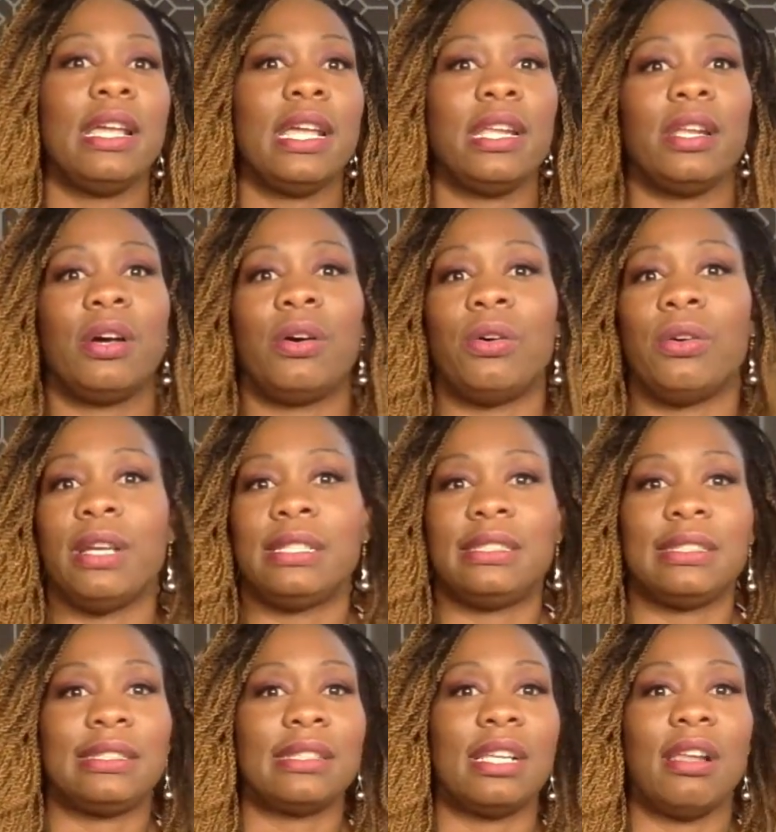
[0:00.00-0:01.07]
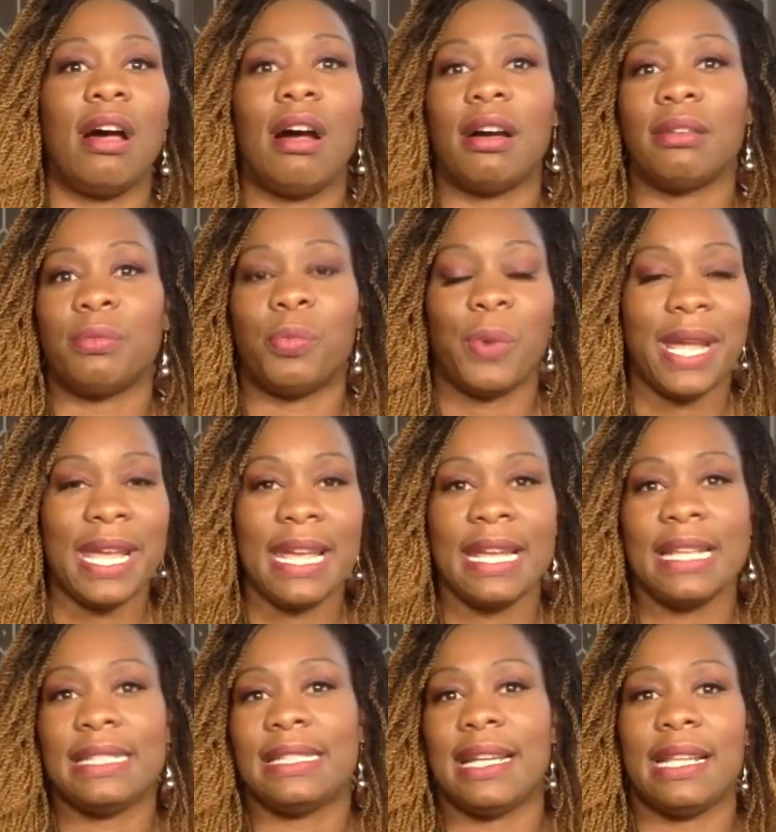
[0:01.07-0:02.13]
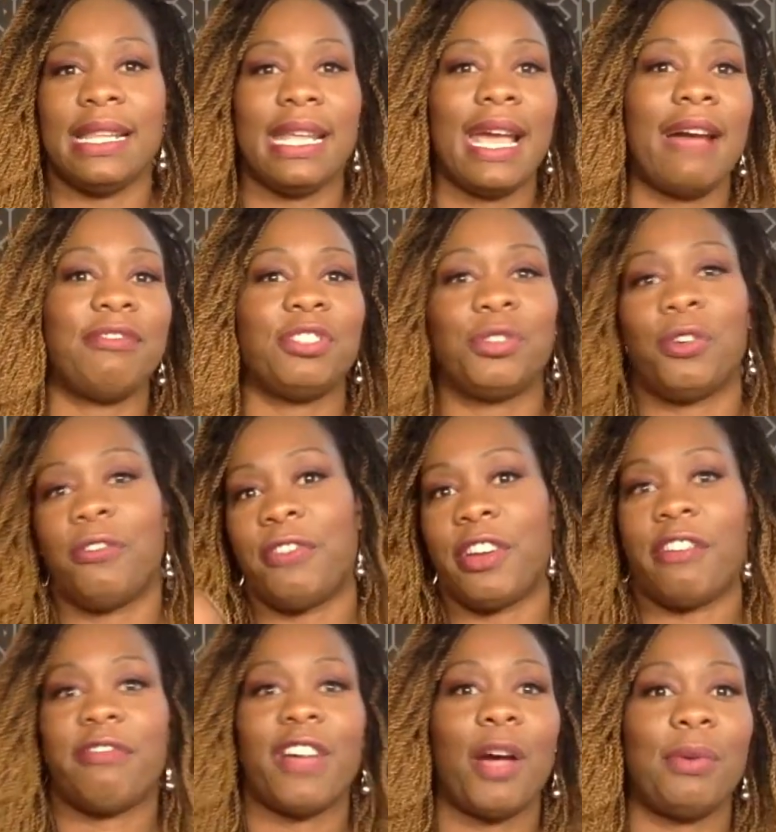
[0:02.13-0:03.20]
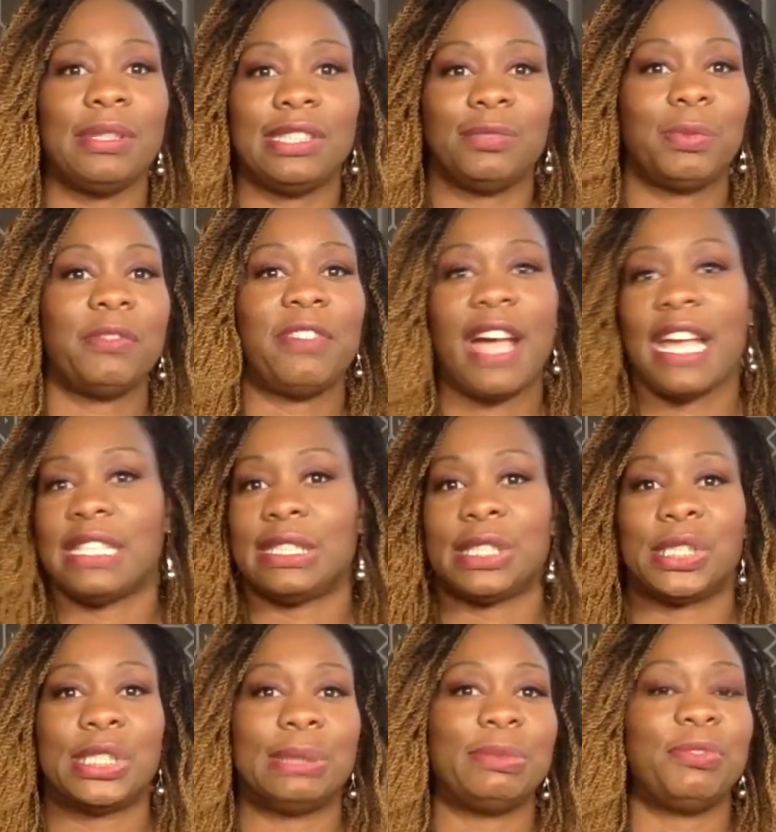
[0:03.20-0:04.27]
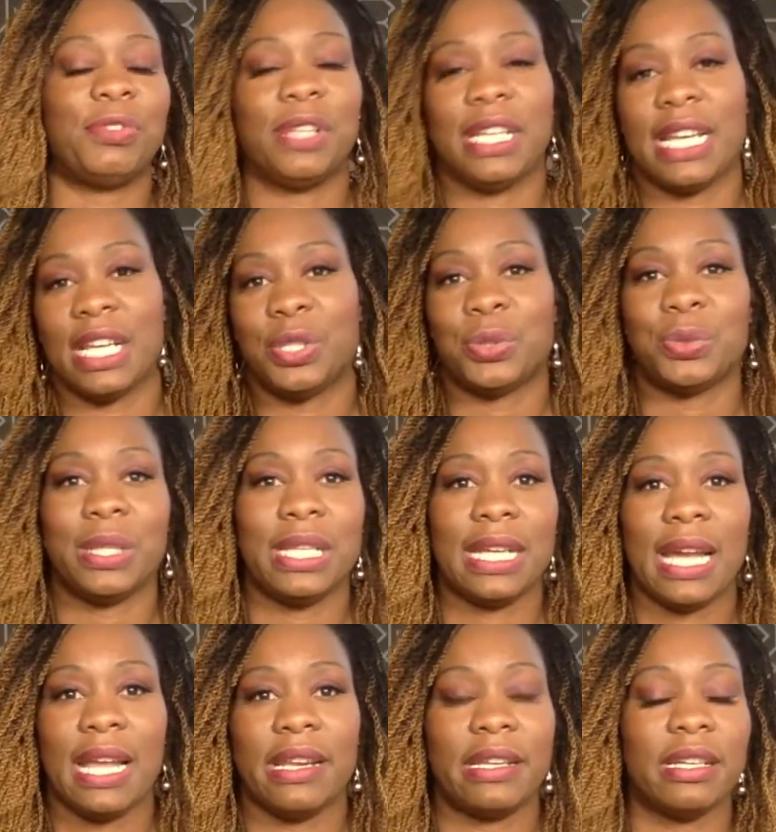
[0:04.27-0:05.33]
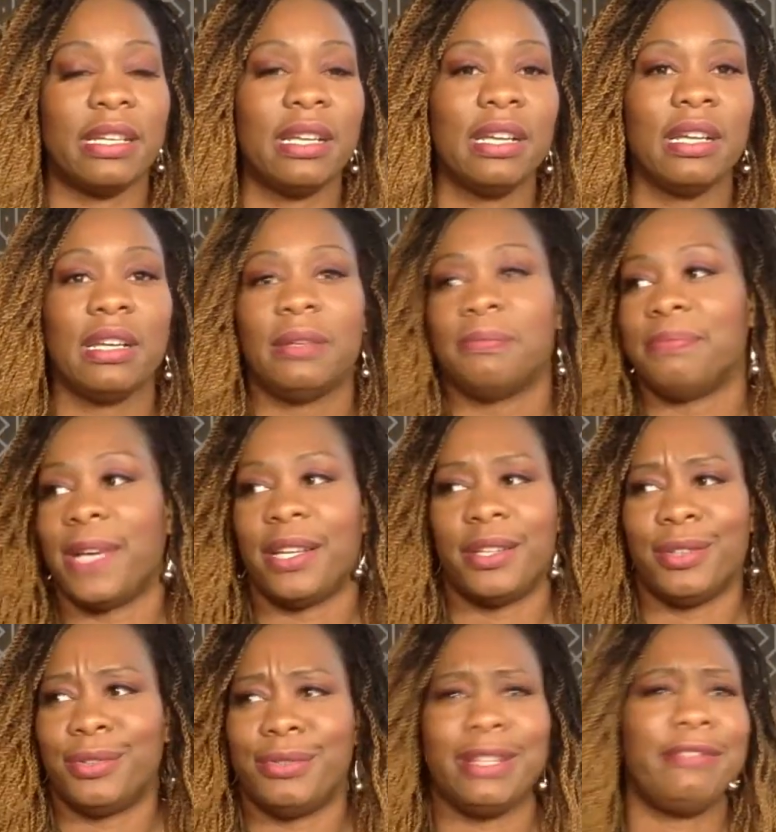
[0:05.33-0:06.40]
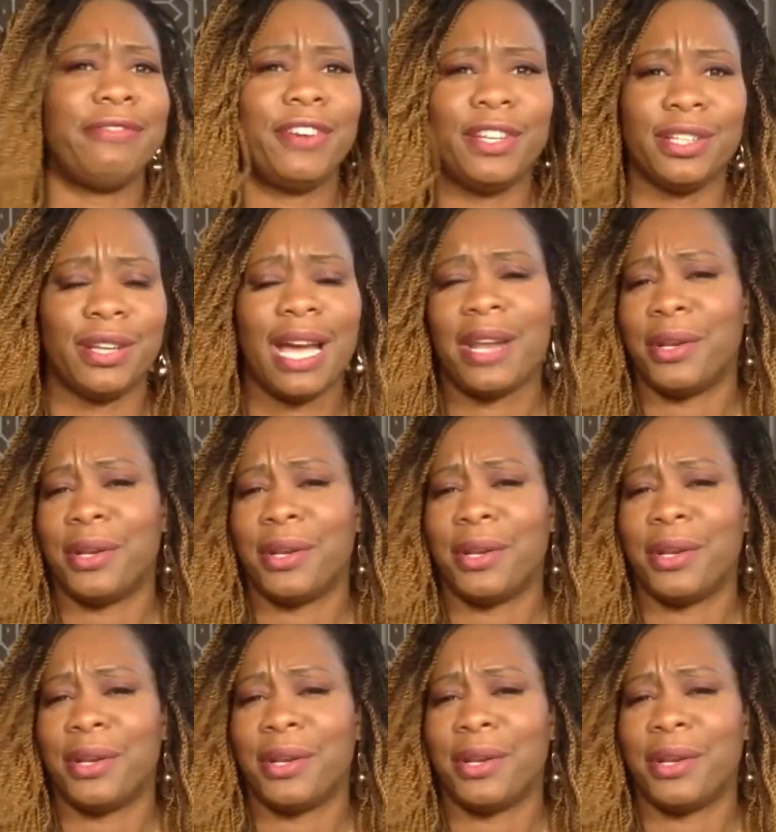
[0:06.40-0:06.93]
you know it's just a long wait and they have to go verify with supervisors before they can do any kind of I don't know refund.